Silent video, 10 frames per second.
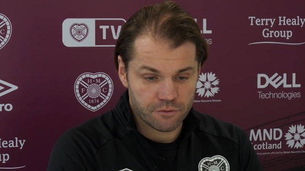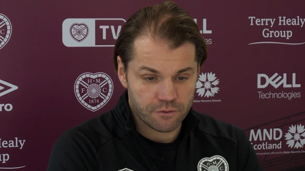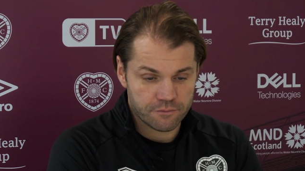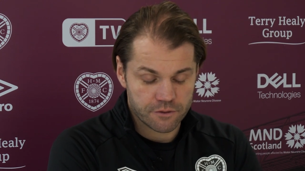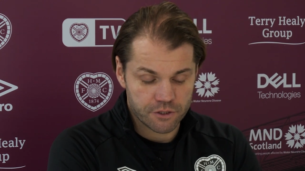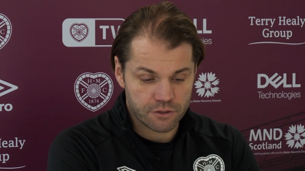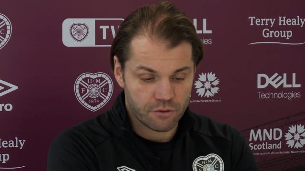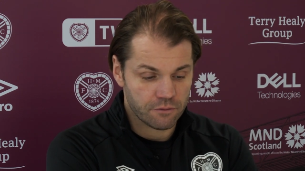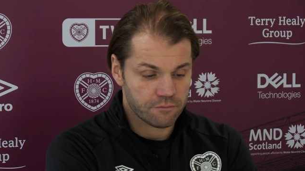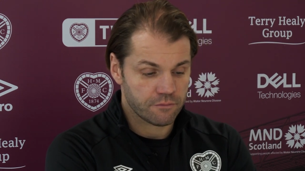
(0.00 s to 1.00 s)
You know, as you
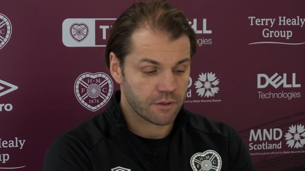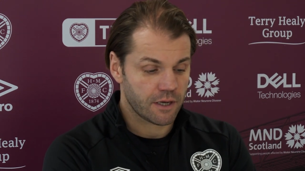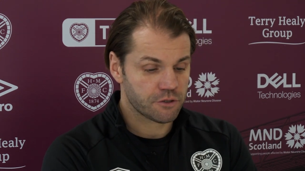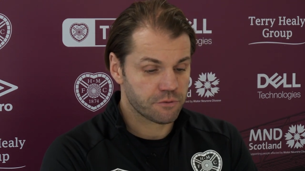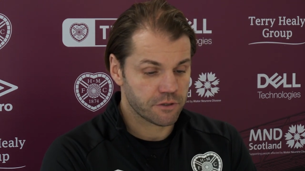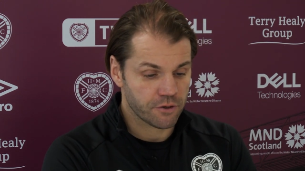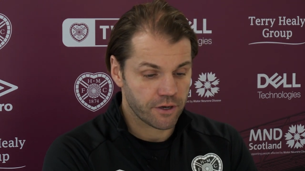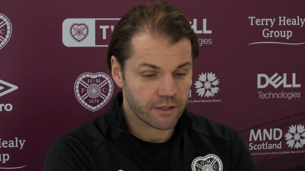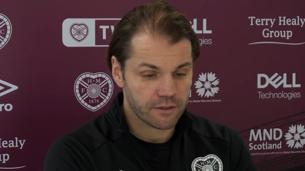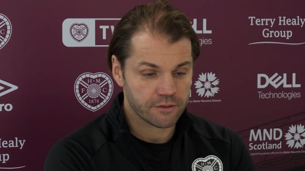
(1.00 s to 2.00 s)
saw last week
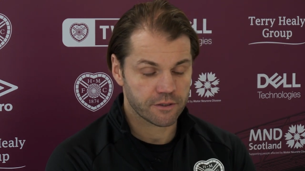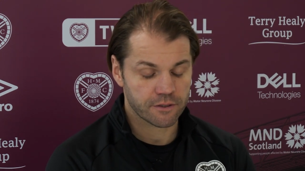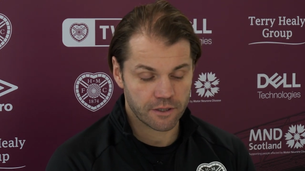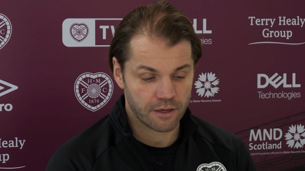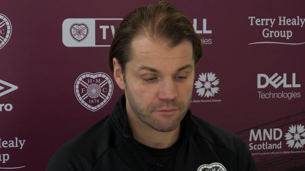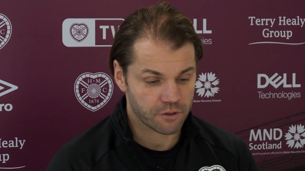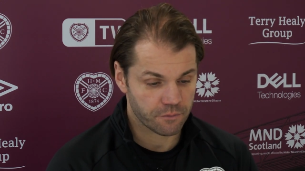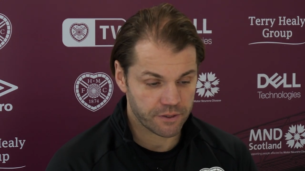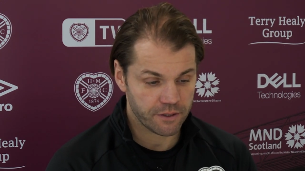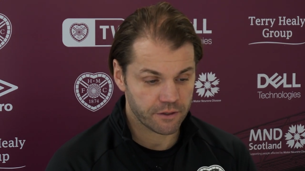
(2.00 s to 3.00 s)
down in England, and it happens
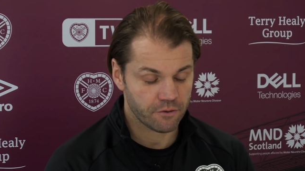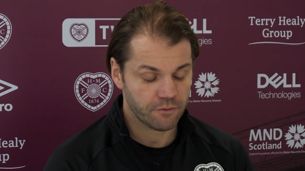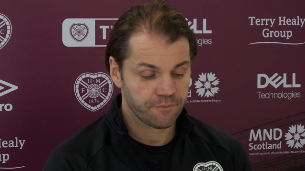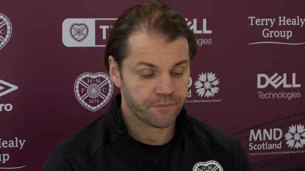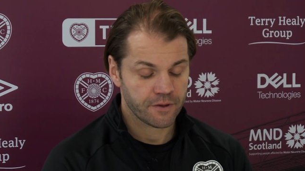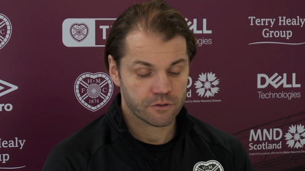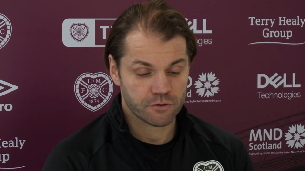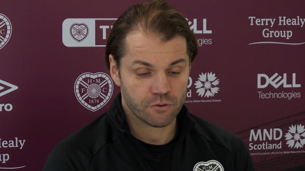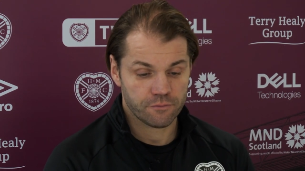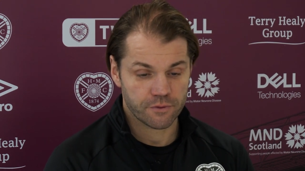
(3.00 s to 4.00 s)
up here. You know,
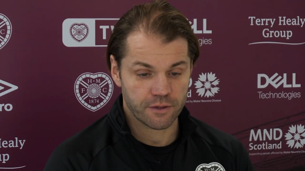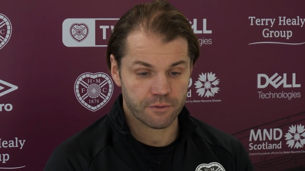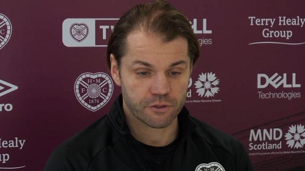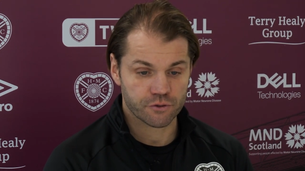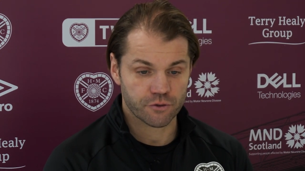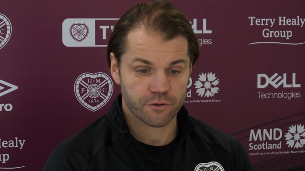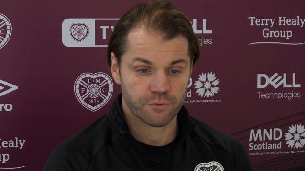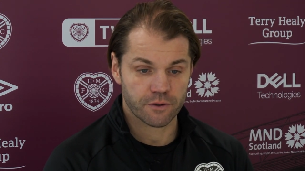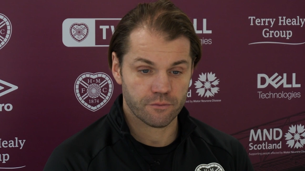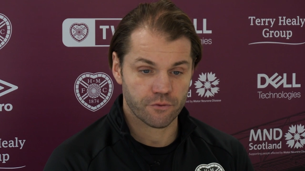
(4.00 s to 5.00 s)
so we need to make sure that
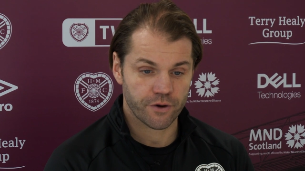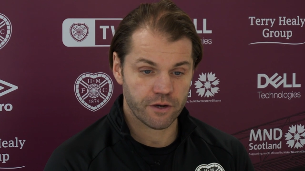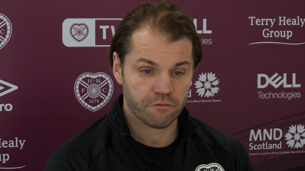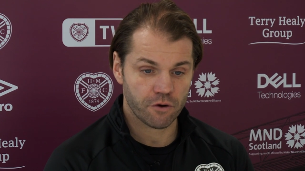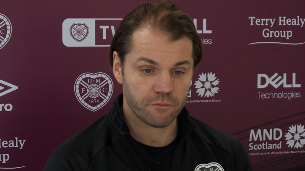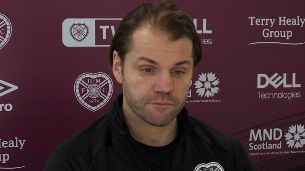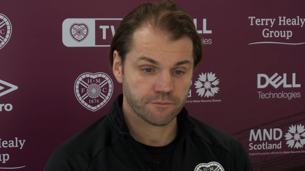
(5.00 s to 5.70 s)
we're, we're ready for it.